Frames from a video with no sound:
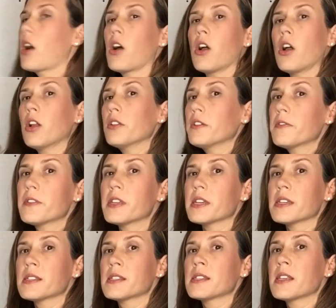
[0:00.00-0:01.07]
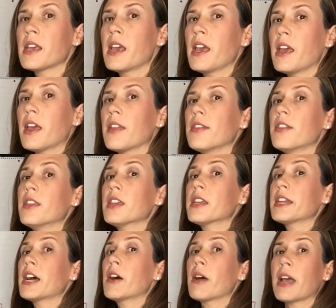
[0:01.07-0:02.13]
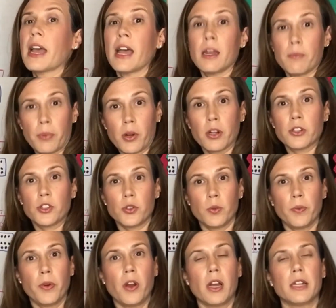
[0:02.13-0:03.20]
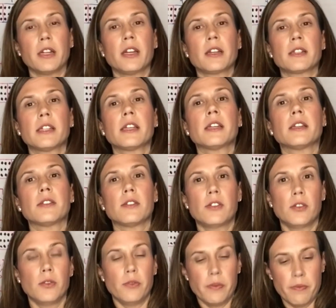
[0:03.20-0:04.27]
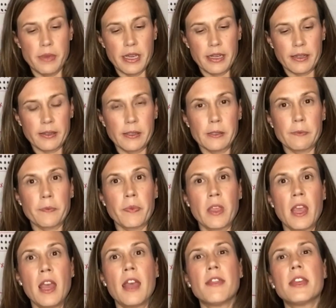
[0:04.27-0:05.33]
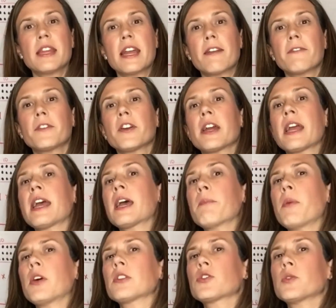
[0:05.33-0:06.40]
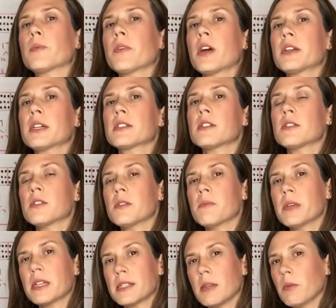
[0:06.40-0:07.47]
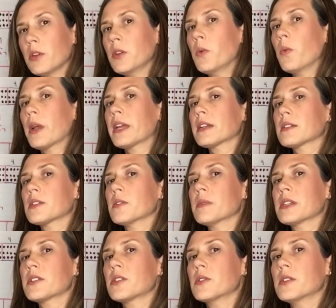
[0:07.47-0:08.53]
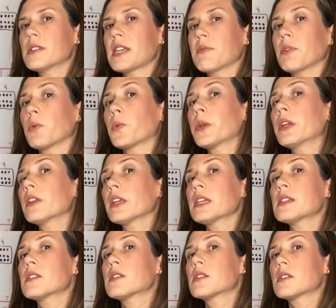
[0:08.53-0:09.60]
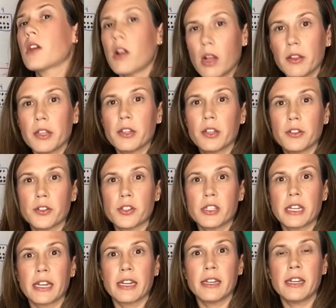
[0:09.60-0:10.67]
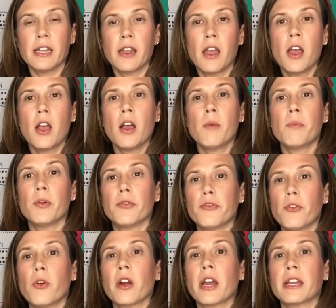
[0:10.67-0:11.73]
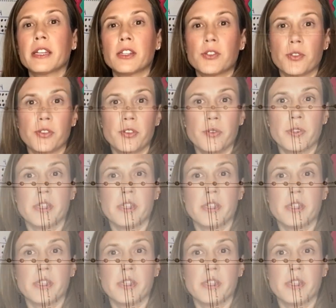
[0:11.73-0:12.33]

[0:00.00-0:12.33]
all of this, and then I'll add partial product into the mix. Then after I add partial product into the mix, I'm going to wait until my students have a really solid understanding before I introduce